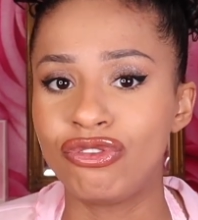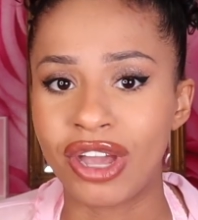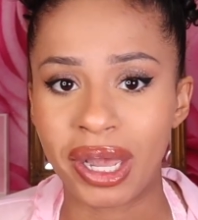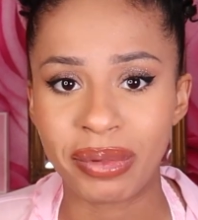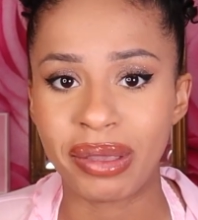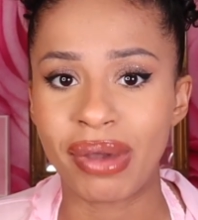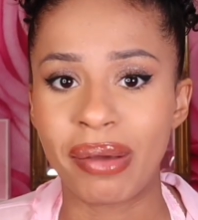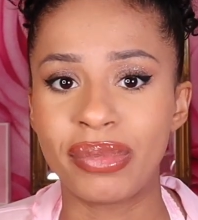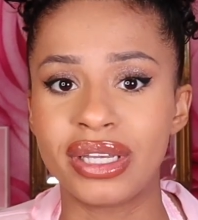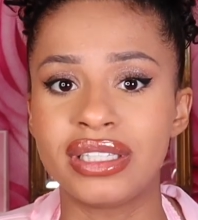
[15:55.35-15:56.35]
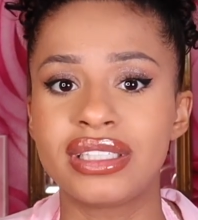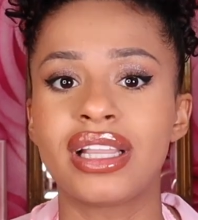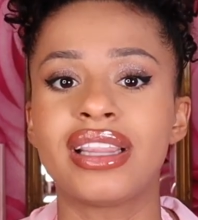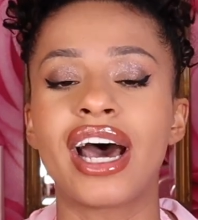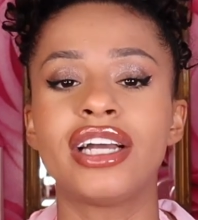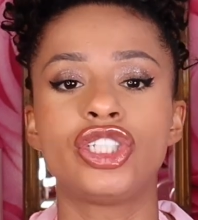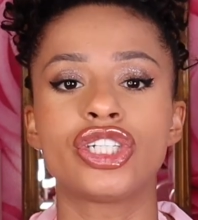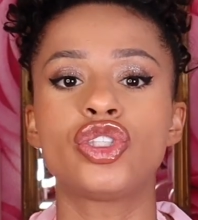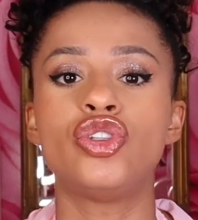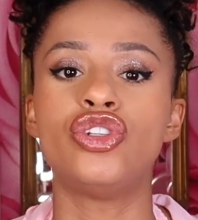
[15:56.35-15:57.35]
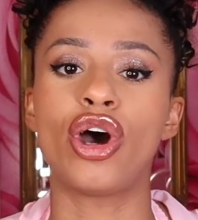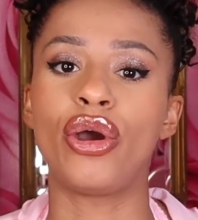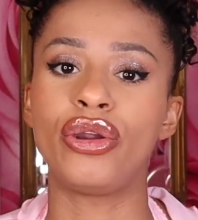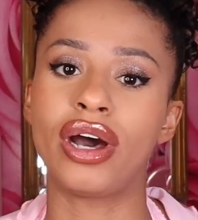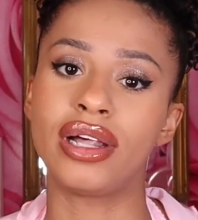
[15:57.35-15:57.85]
family members that just don't